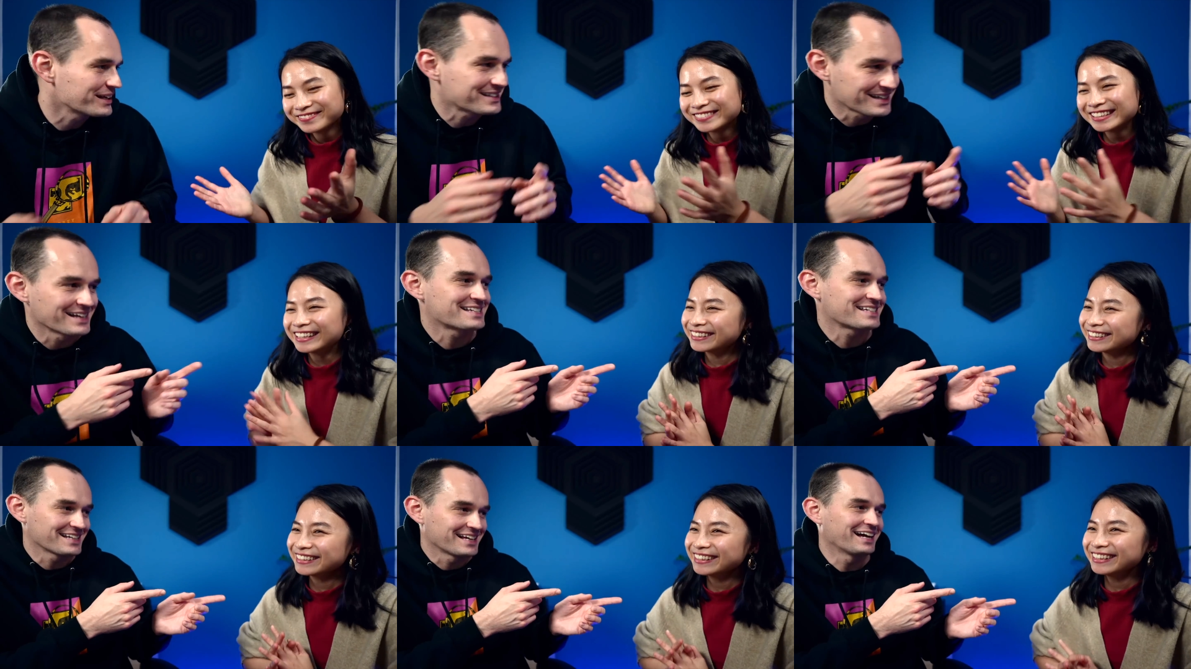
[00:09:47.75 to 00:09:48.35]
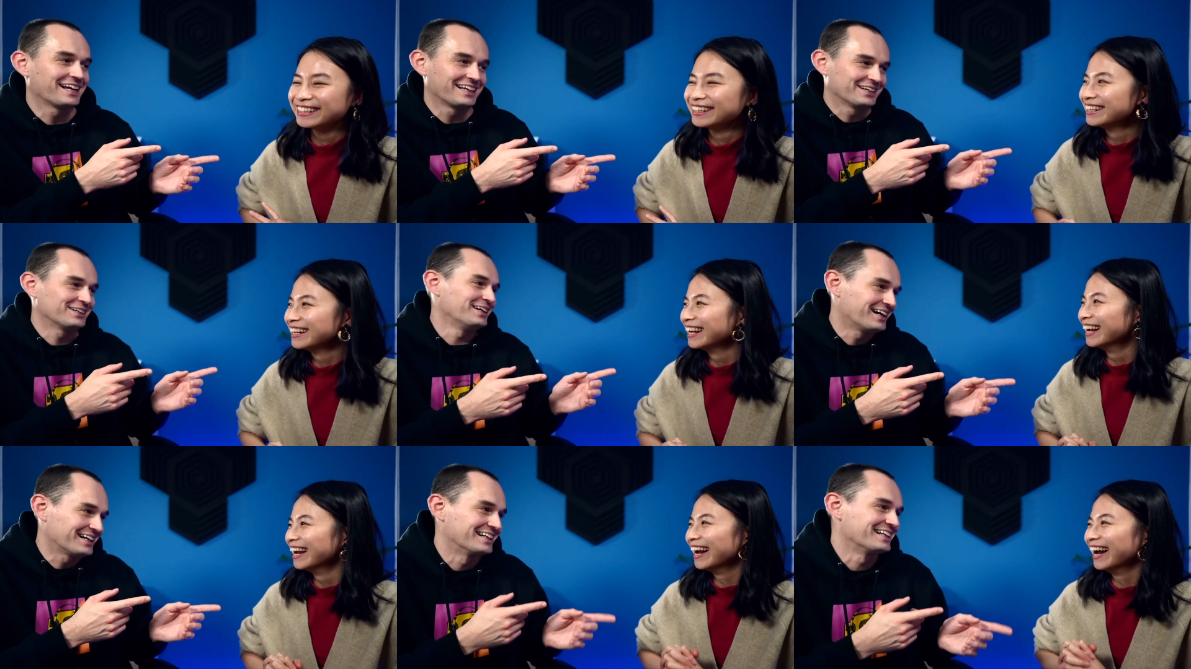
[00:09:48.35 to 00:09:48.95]
Speaker 1: This sounds, uh, you're
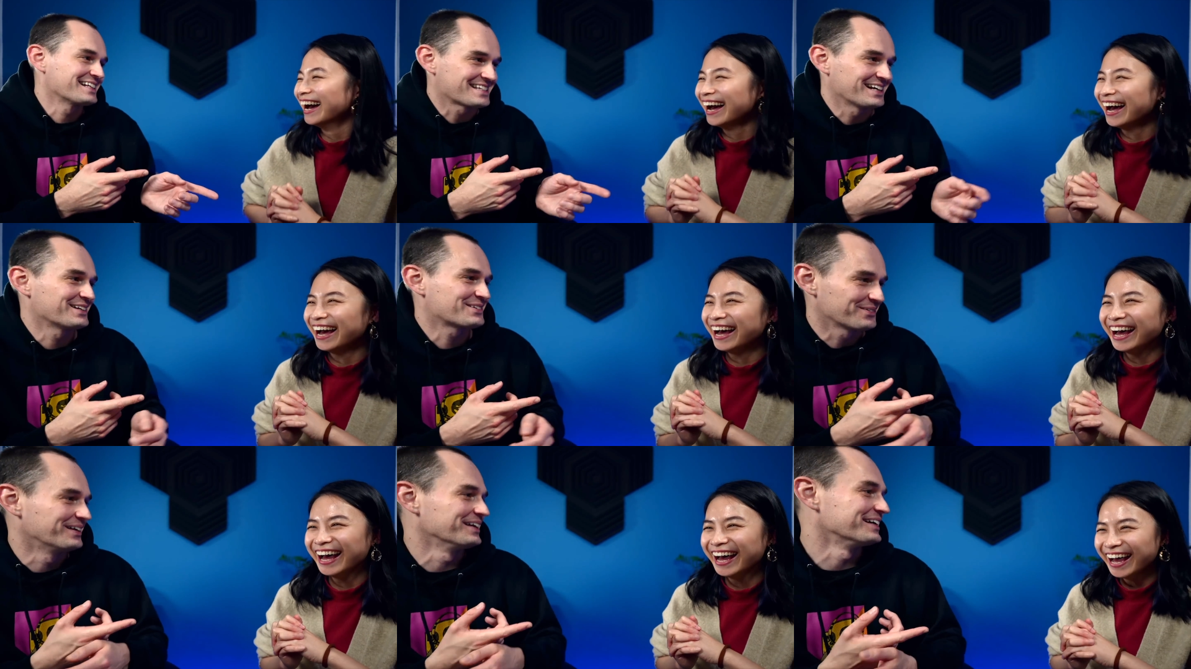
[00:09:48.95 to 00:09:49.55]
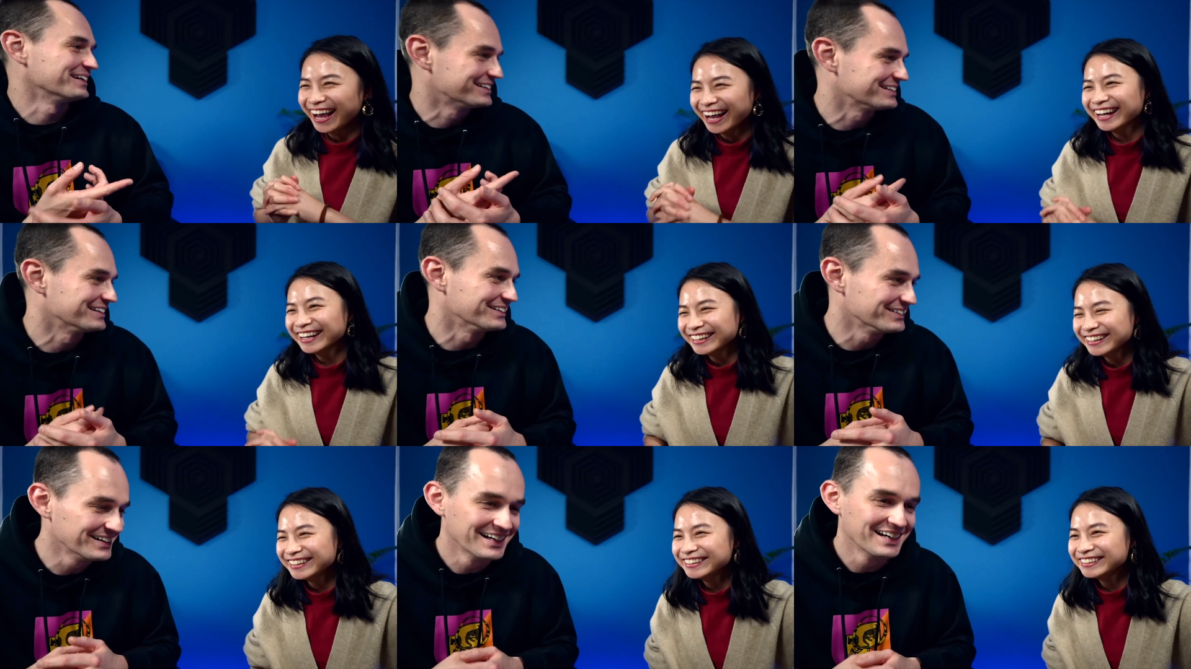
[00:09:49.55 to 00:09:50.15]
nodding. This sounds familiar to
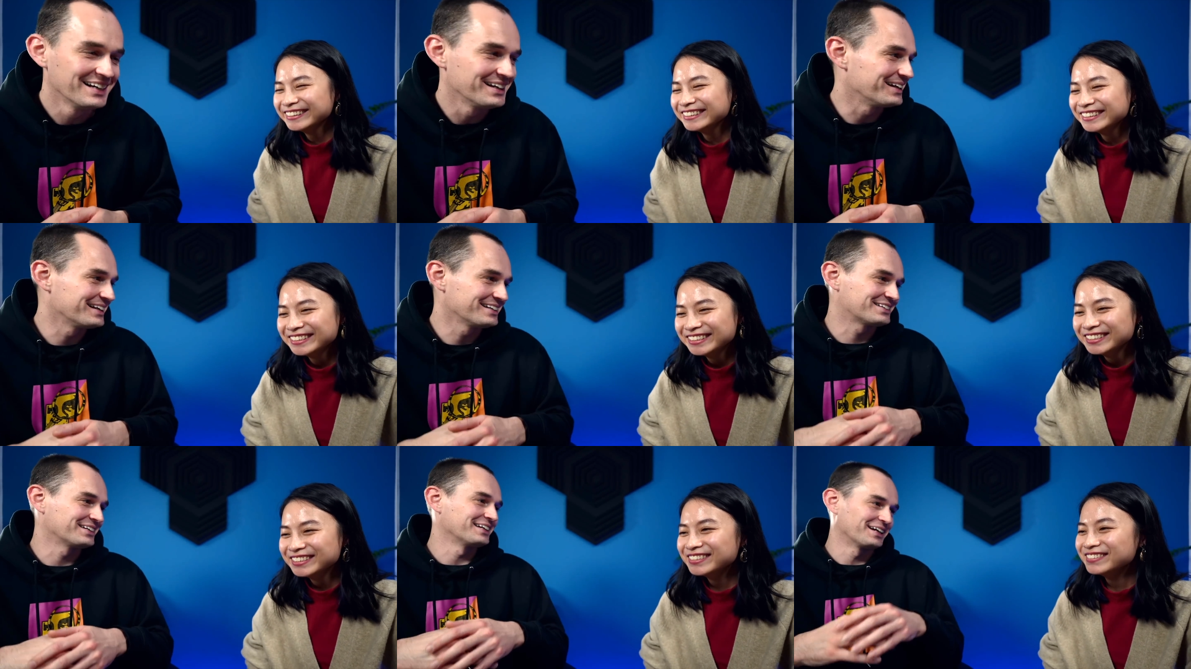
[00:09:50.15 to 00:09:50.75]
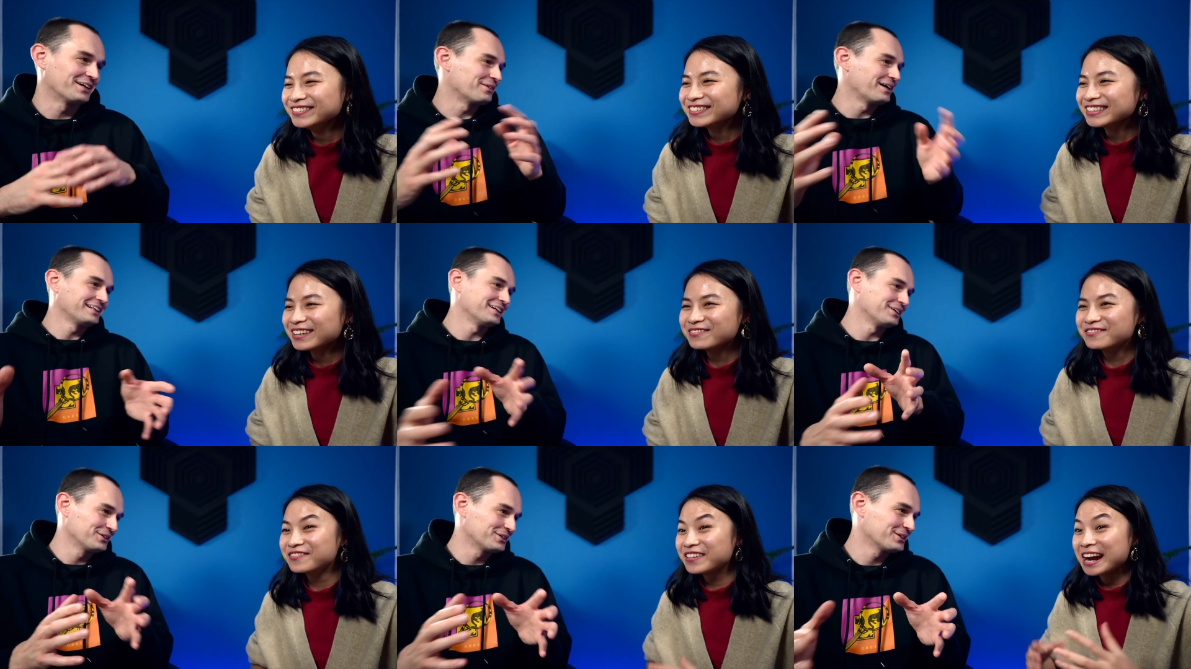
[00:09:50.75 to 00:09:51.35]
you. Uh, so you're going to write
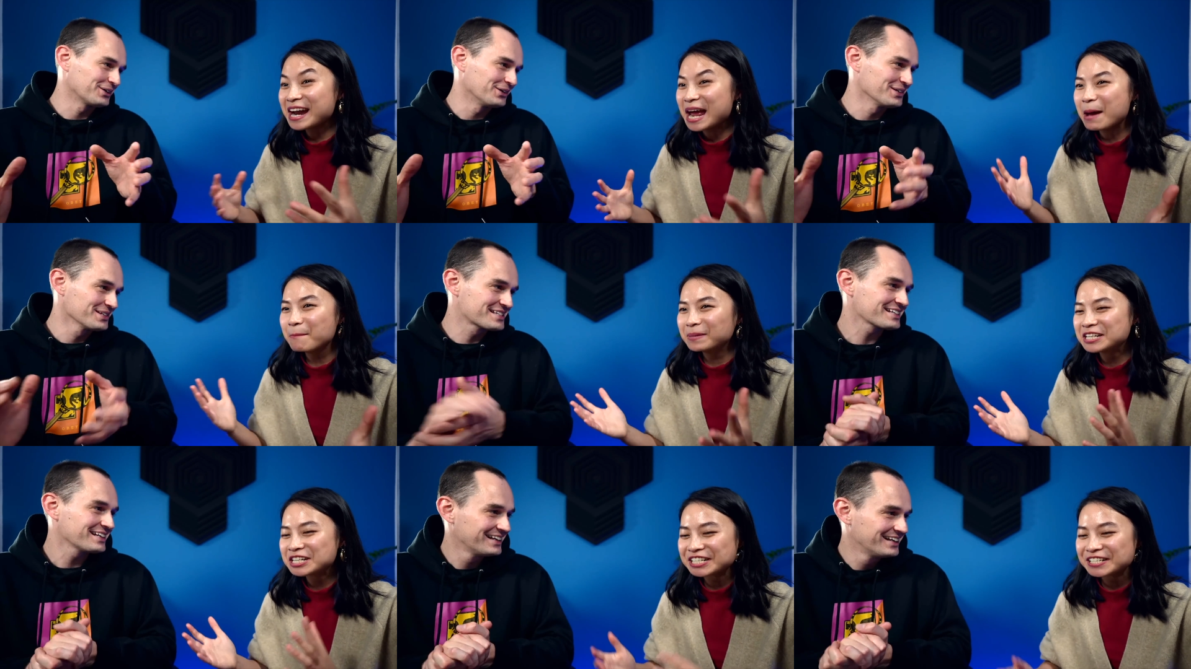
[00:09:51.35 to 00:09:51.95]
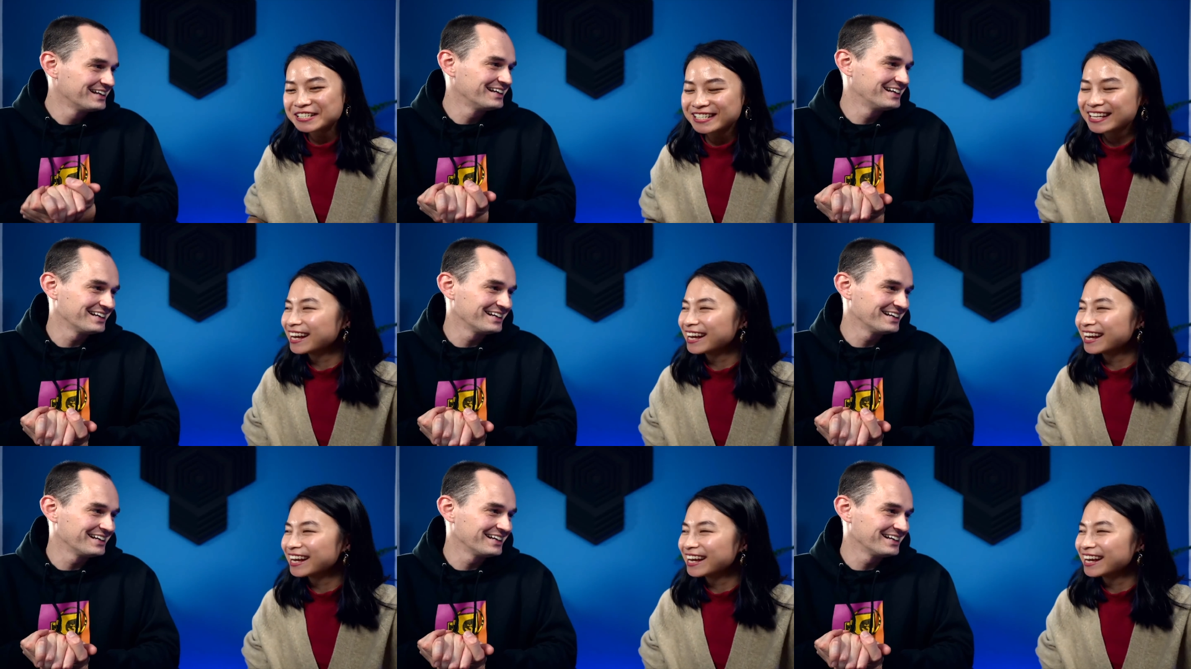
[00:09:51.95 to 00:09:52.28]
down all Very your goals. ambitious.